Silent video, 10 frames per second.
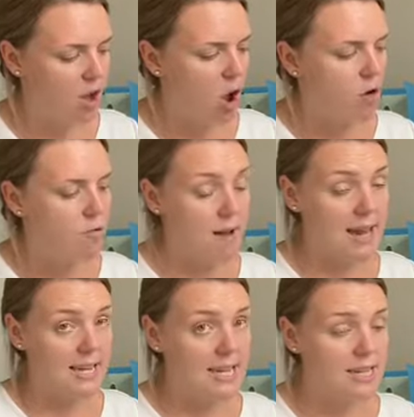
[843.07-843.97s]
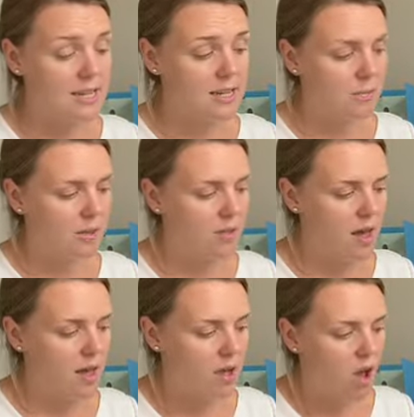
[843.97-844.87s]
"Ready?" said her
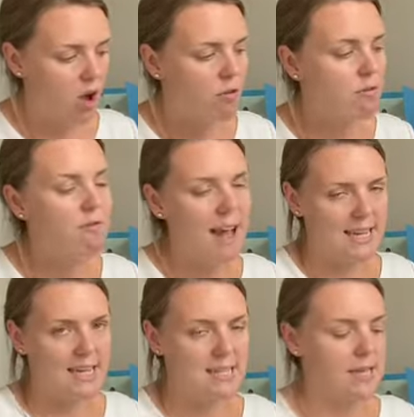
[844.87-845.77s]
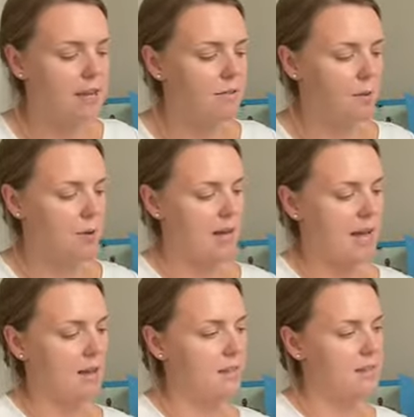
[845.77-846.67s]
mother. "Ready," said everyone
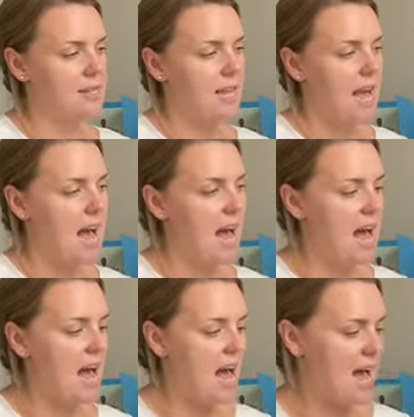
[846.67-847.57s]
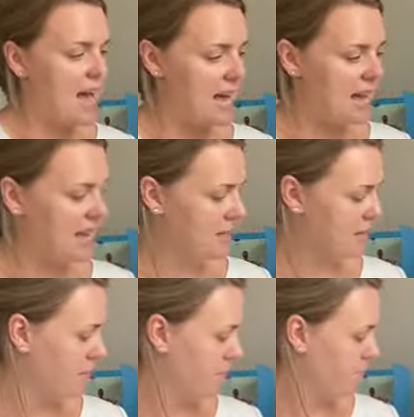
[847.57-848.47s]
else.
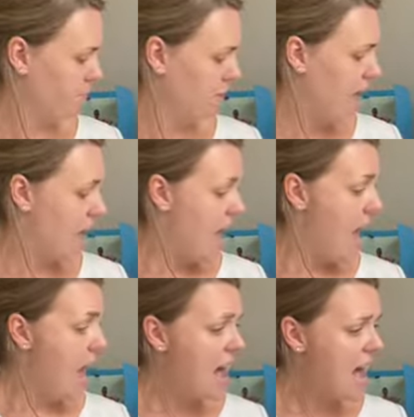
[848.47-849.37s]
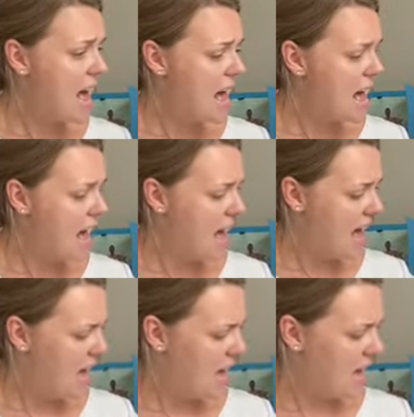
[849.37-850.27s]
And...
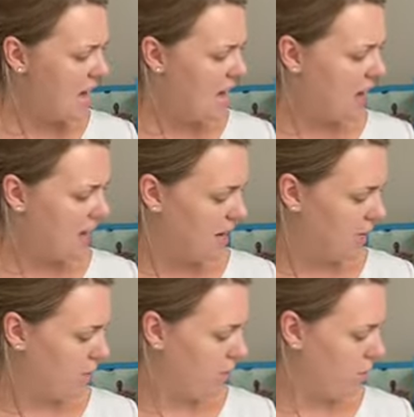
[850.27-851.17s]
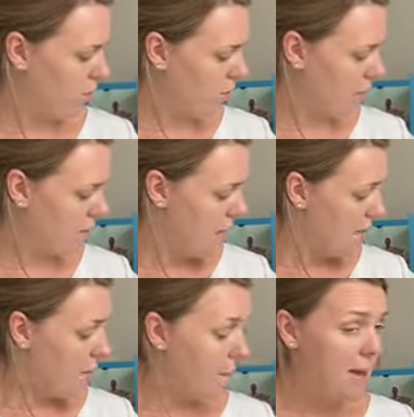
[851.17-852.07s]
"Ah!" howled the wolves.
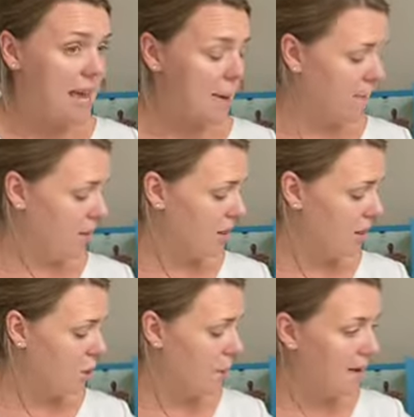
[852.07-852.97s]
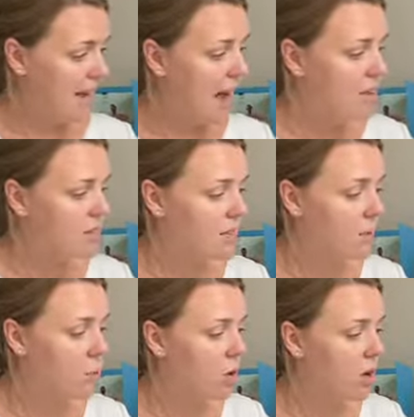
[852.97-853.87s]
"The people are coming out of
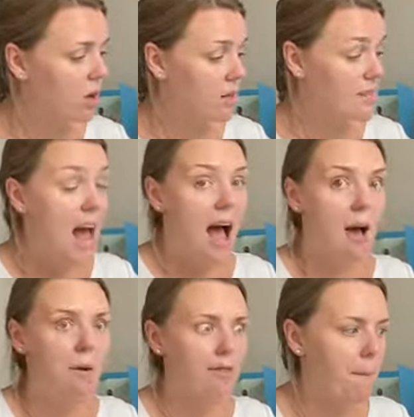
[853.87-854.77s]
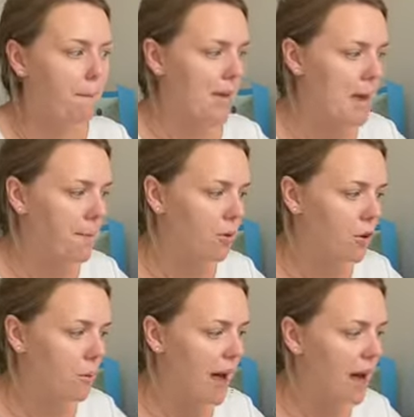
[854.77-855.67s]
the walls." And when the people
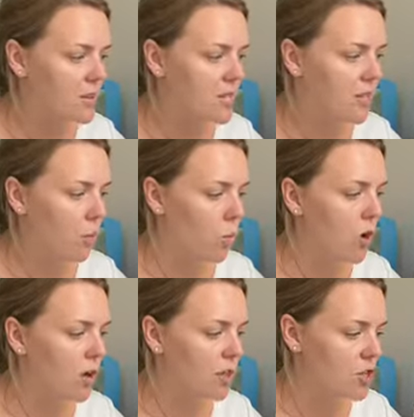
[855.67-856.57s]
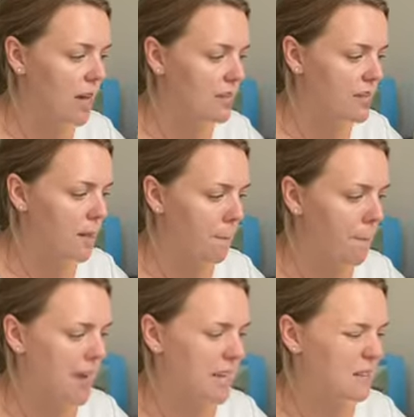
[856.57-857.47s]
come out of the walls, shouted the
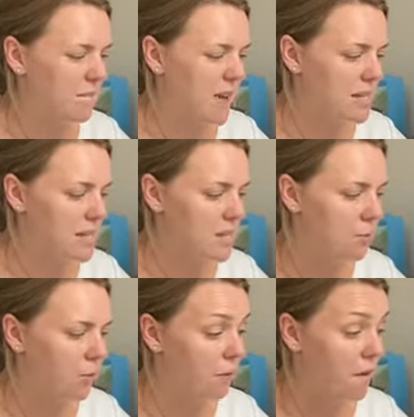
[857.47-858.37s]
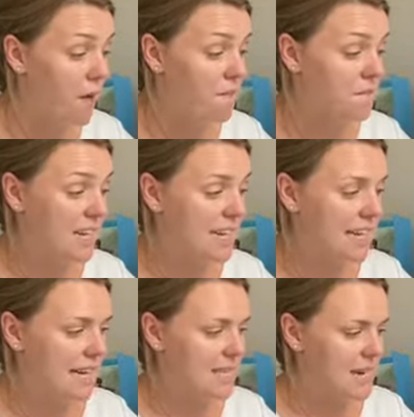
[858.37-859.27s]
biggest, fattest wolf,
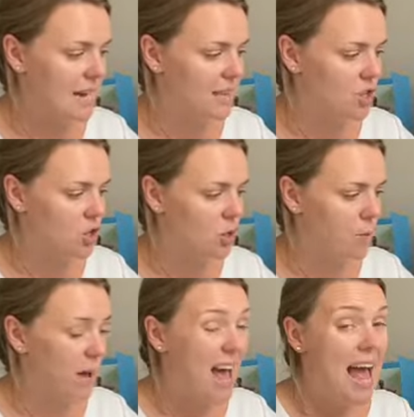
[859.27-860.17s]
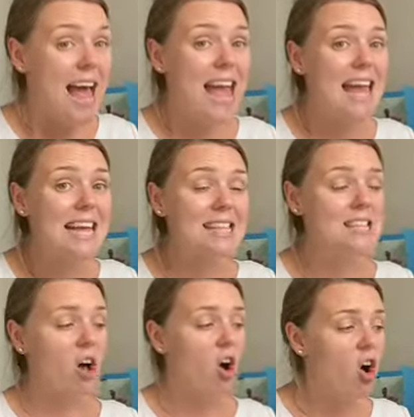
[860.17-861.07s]
flinging aside the tuba,
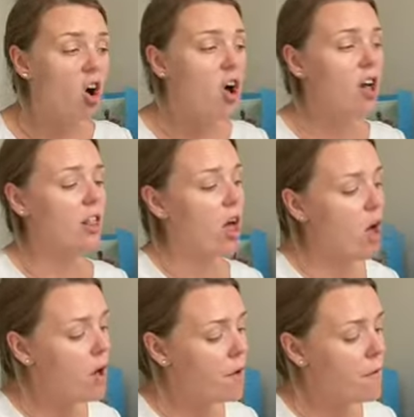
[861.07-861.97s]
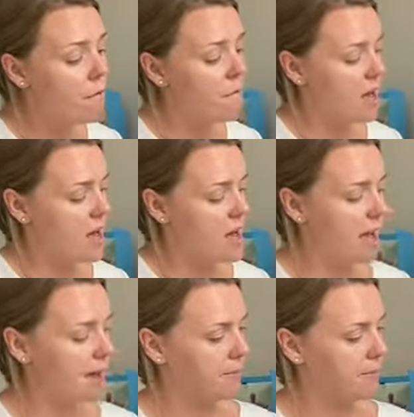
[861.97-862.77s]
"it's all over."